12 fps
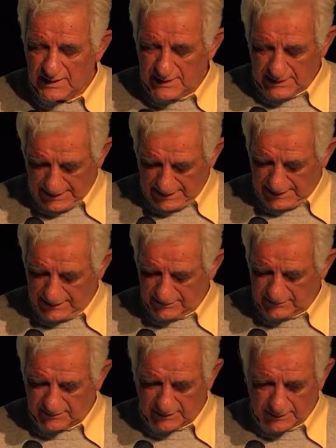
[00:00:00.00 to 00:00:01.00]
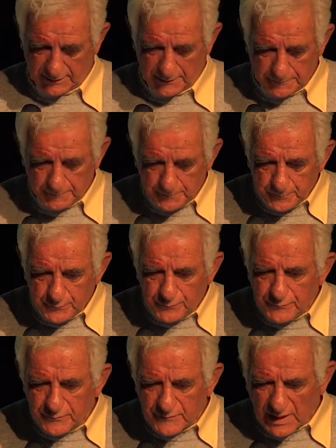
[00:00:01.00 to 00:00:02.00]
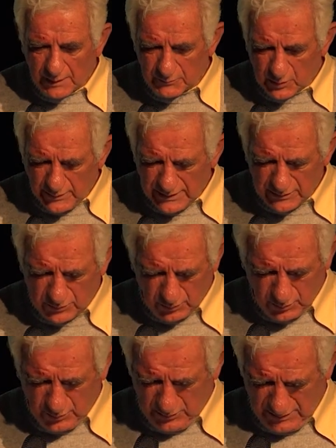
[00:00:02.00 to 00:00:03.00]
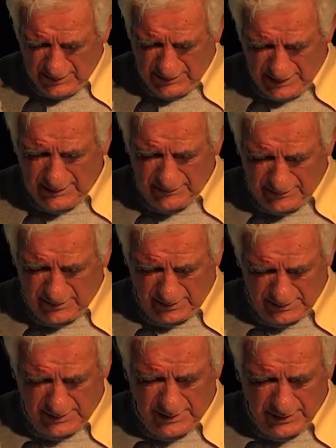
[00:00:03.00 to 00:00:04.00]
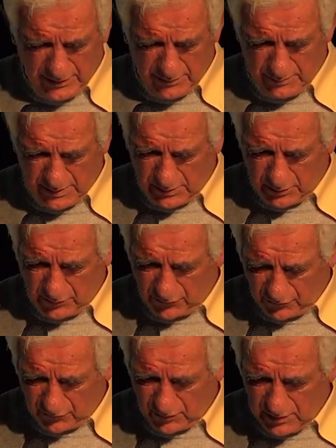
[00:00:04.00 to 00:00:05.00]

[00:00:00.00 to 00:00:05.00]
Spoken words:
And I'm going to end here because